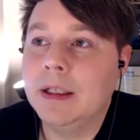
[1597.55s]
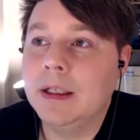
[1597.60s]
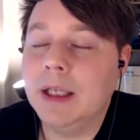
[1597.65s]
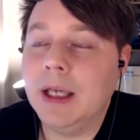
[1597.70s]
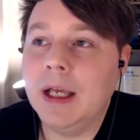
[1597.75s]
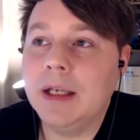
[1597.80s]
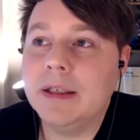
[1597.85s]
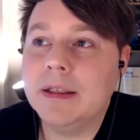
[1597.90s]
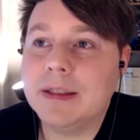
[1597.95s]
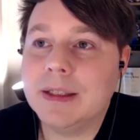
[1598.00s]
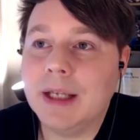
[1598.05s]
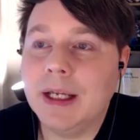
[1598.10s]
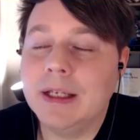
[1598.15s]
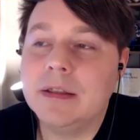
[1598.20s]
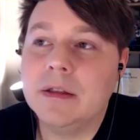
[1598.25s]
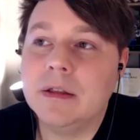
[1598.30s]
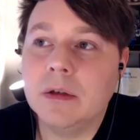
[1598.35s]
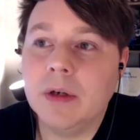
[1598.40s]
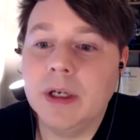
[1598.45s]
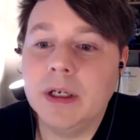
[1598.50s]
God
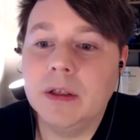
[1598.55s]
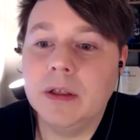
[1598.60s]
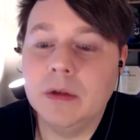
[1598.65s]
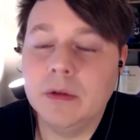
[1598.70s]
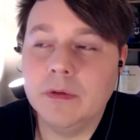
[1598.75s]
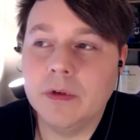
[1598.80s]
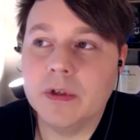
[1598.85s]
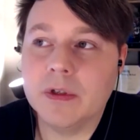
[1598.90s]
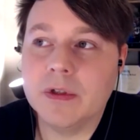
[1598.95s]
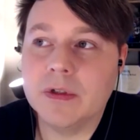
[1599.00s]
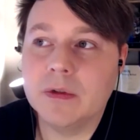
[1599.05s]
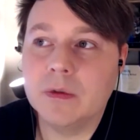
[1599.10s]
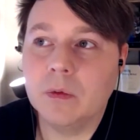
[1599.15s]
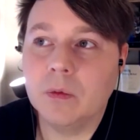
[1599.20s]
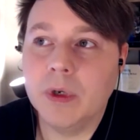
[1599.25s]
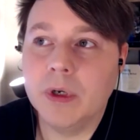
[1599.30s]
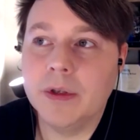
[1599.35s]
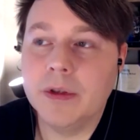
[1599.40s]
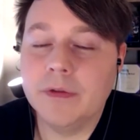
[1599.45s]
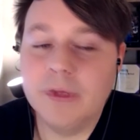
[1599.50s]
decides to create a universe
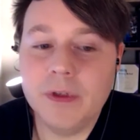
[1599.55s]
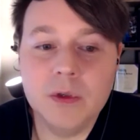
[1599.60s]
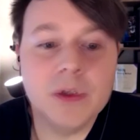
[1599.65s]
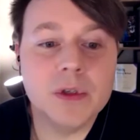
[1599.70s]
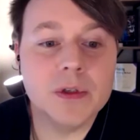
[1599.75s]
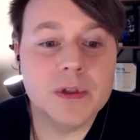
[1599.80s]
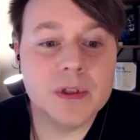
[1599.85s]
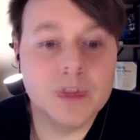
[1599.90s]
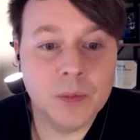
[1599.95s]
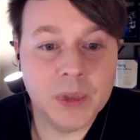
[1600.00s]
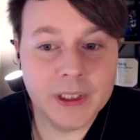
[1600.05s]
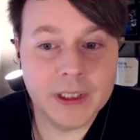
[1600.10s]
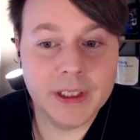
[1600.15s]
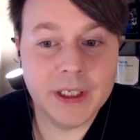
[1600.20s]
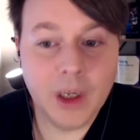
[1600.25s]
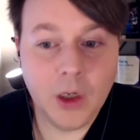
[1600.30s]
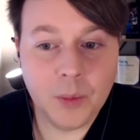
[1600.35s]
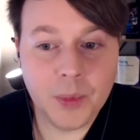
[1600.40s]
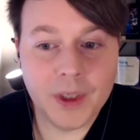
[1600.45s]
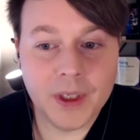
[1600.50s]
where the future is
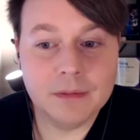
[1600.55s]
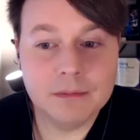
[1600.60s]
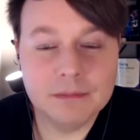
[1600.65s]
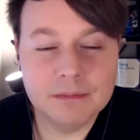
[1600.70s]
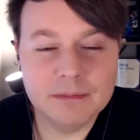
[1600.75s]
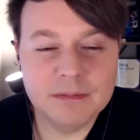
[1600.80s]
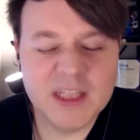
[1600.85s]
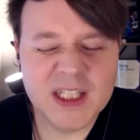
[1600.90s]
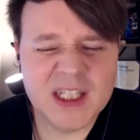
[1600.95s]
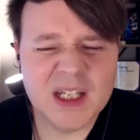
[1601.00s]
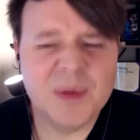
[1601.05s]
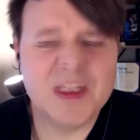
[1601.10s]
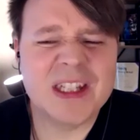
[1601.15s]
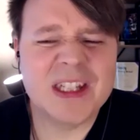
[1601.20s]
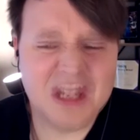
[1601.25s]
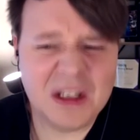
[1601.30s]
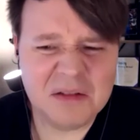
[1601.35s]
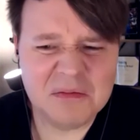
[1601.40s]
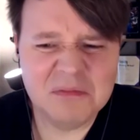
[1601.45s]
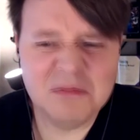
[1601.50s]
completely open to some
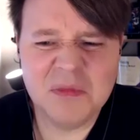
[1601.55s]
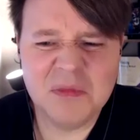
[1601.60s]
extent.